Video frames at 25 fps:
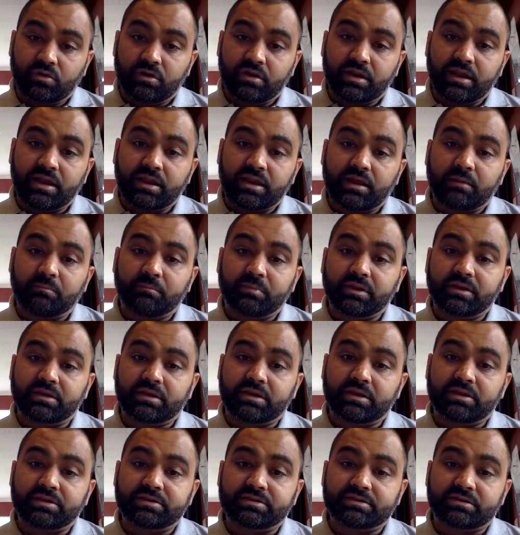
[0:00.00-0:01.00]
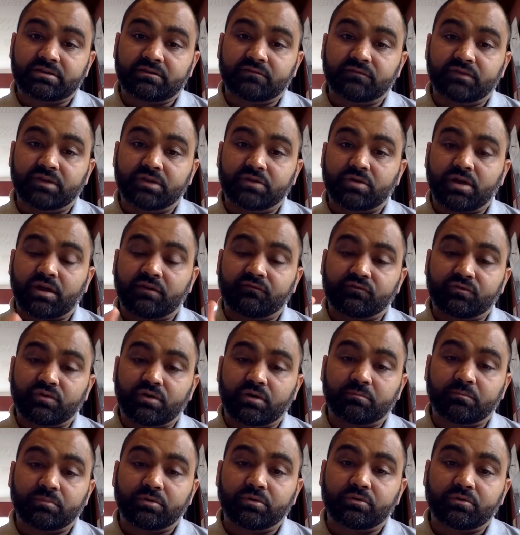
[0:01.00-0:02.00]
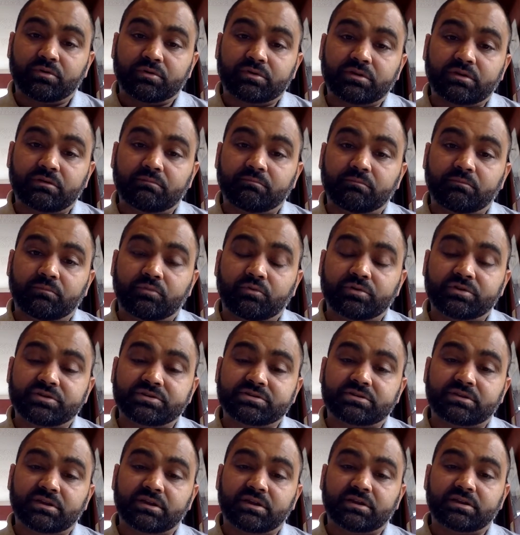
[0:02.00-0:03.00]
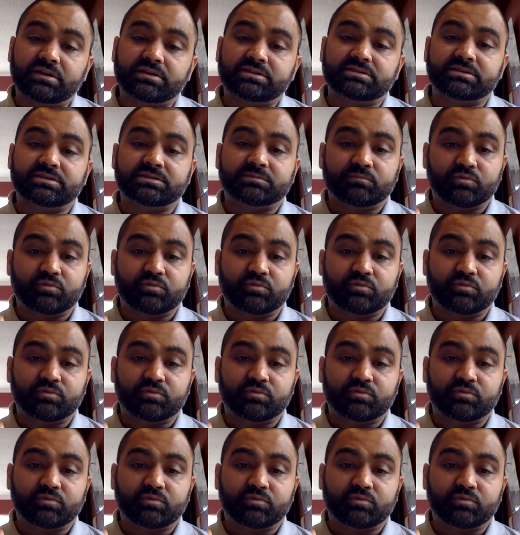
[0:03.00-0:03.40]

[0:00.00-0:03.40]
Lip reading: online application where you have to upload the police clearance.